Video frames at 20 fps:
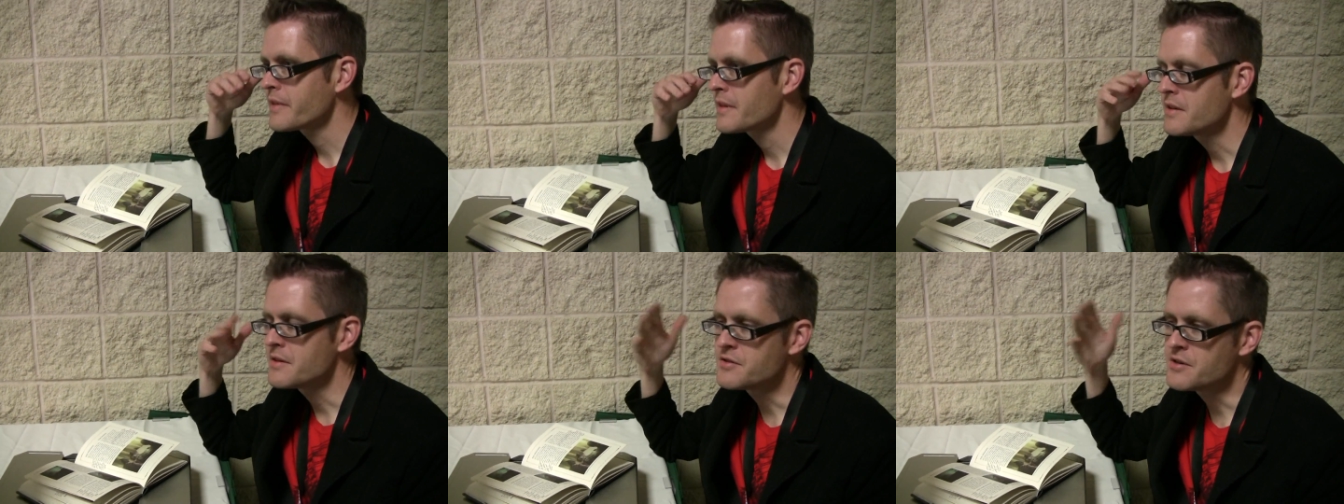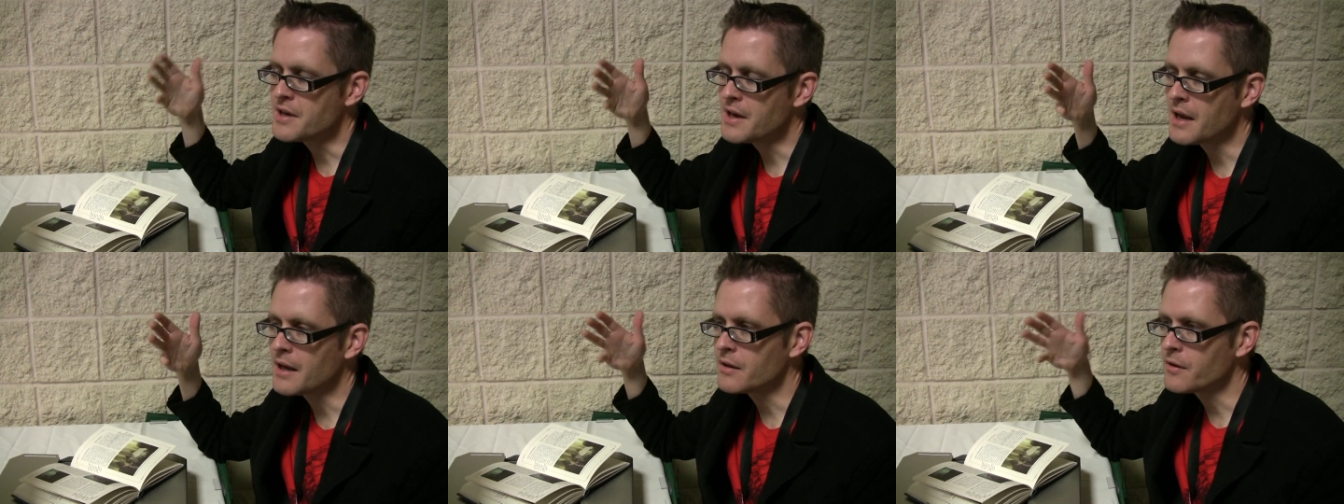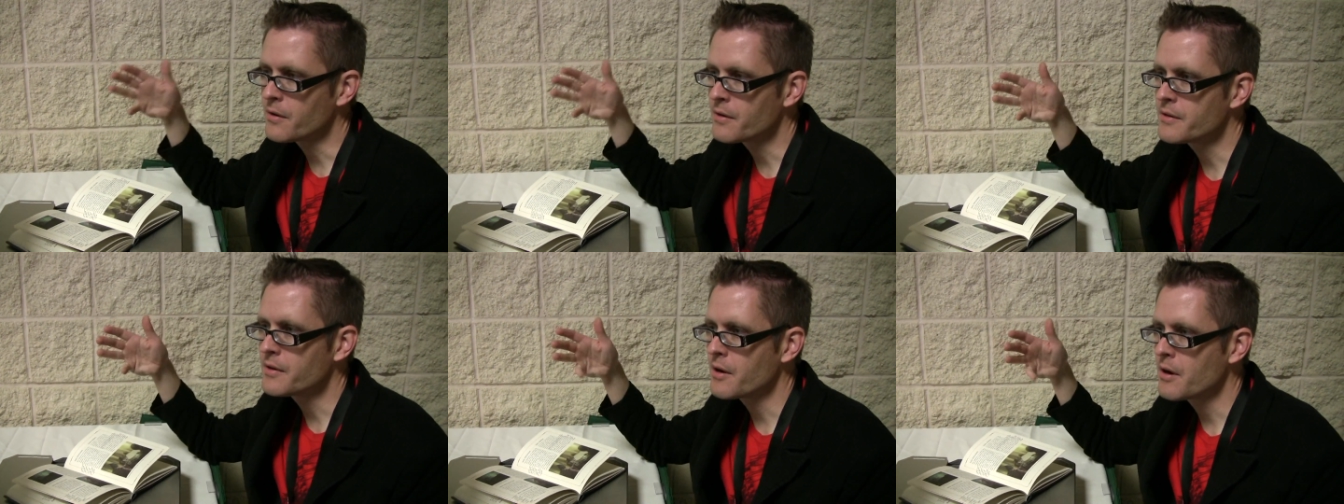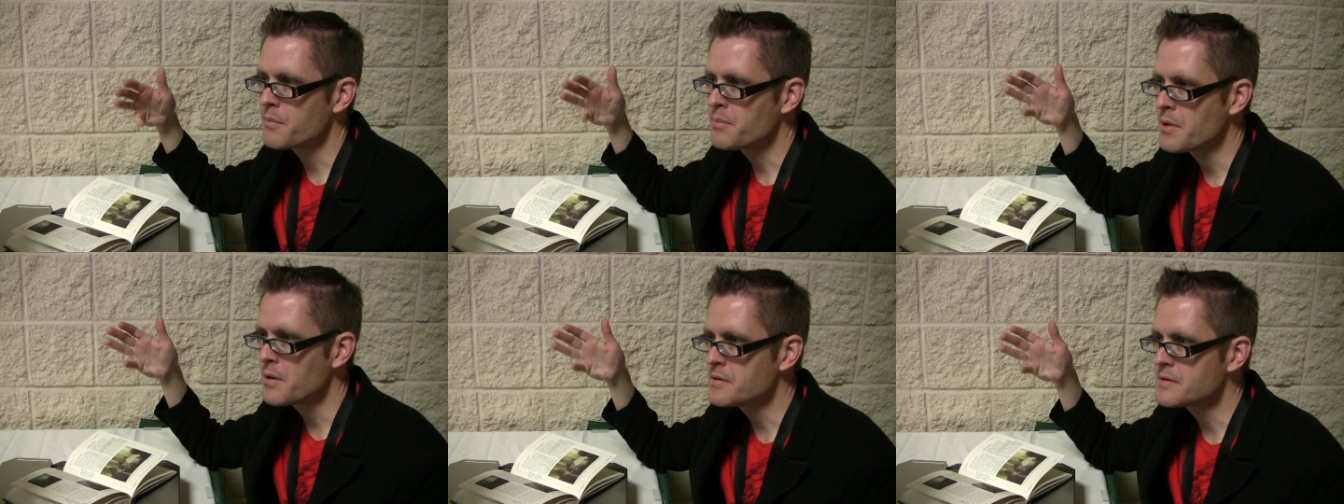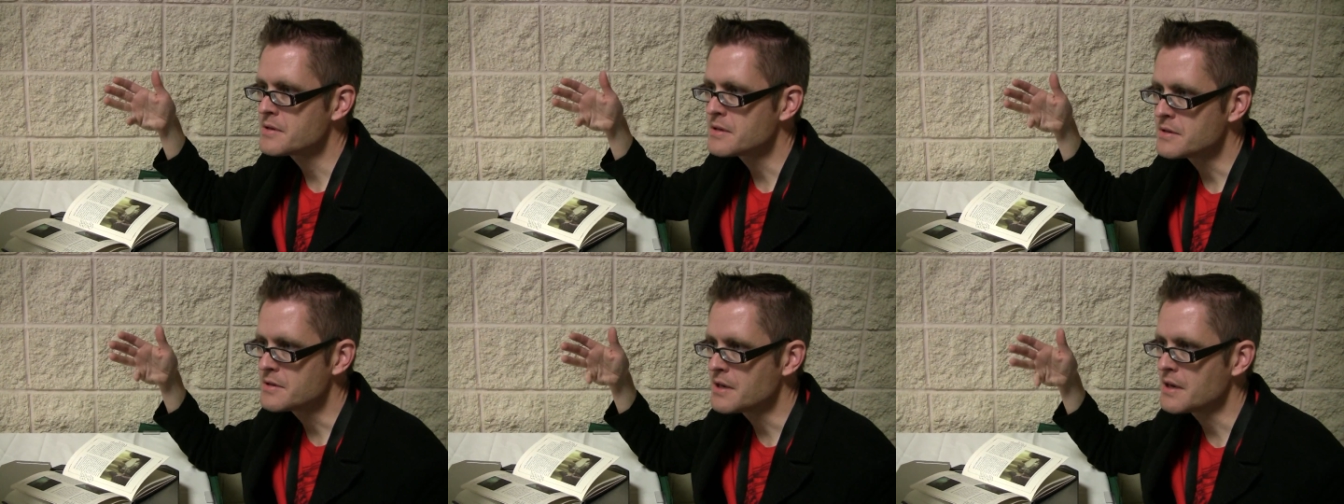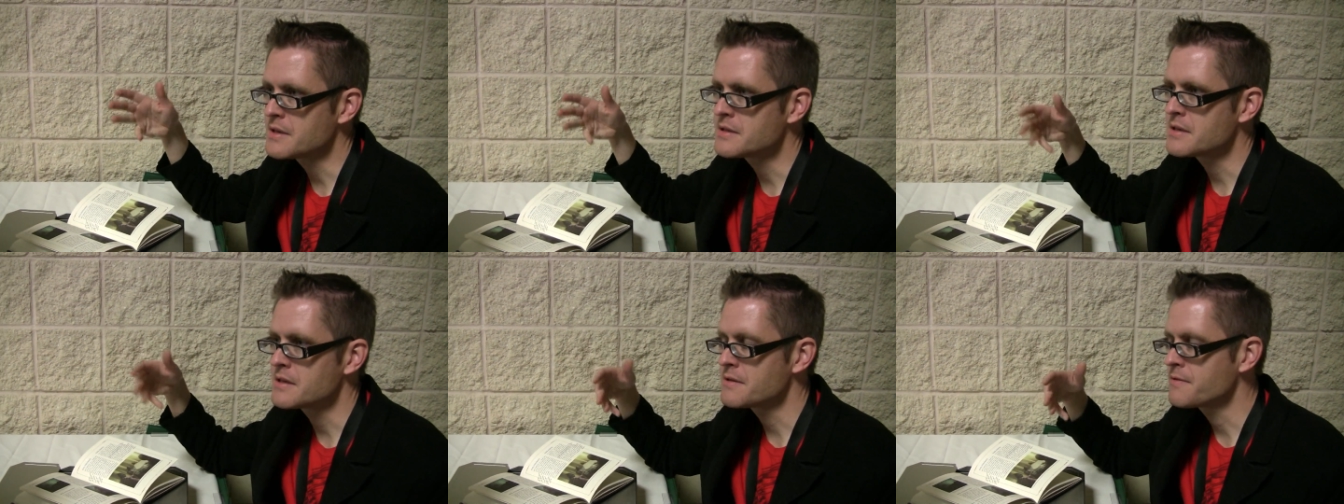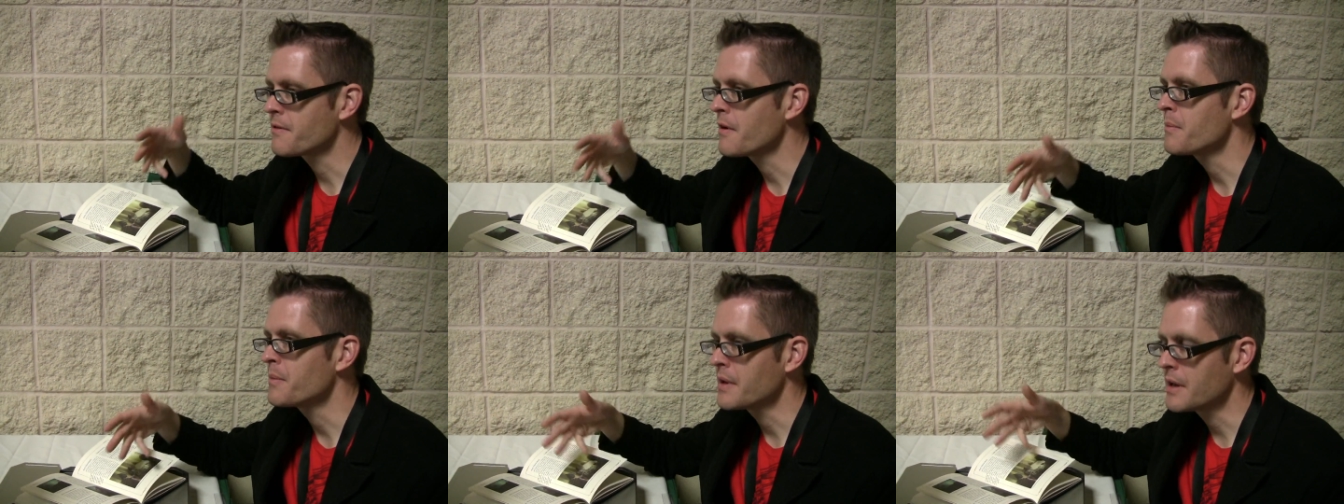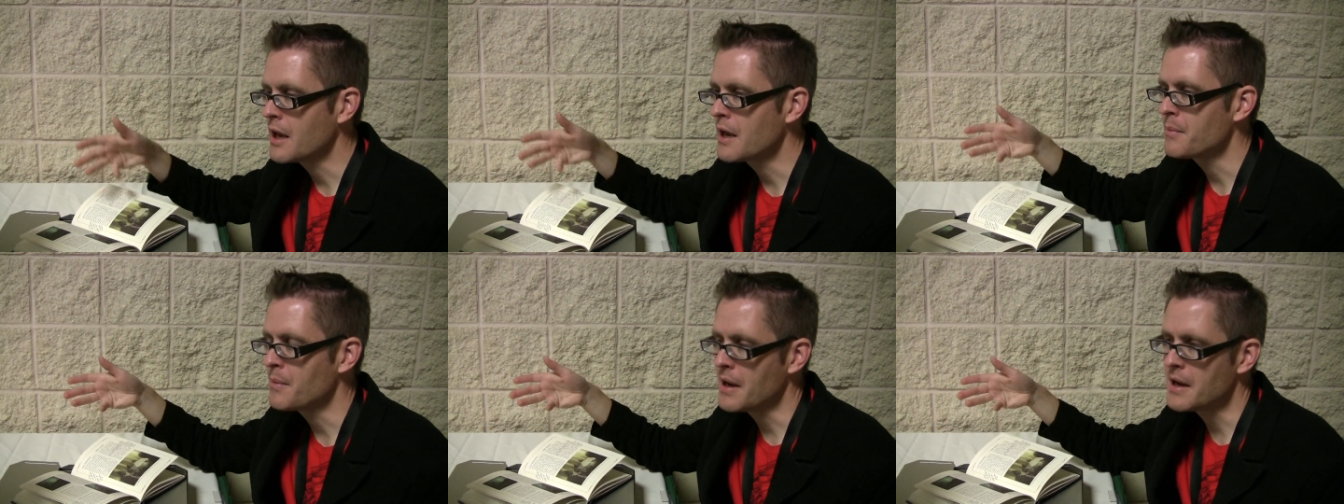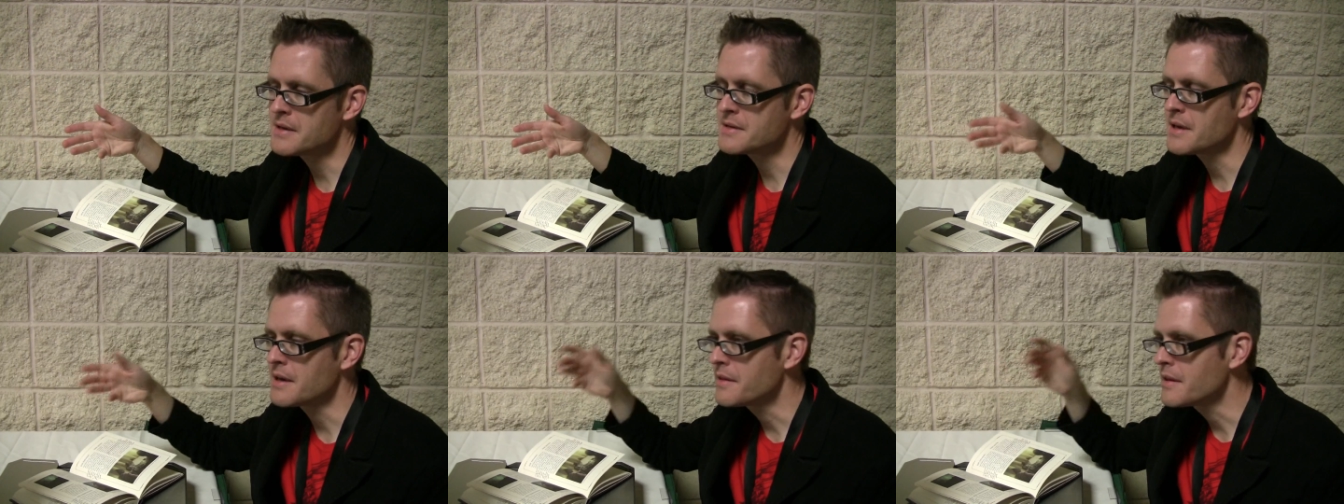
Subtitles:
the Jedi learned their approach to justice from the Kamasi.